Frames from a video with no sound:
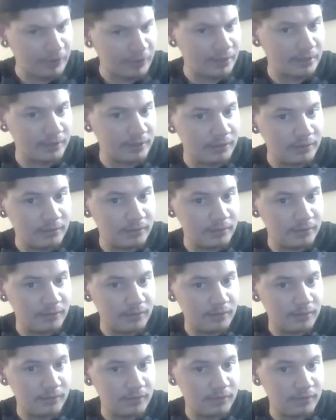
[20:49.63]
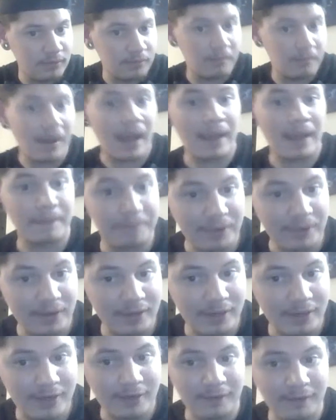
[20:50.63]
it. My
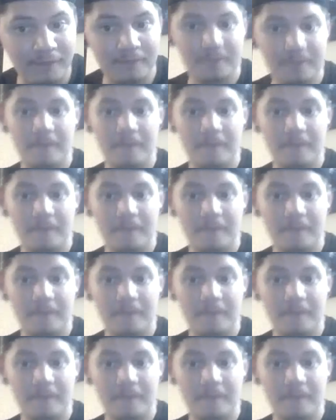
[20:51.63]
opinion.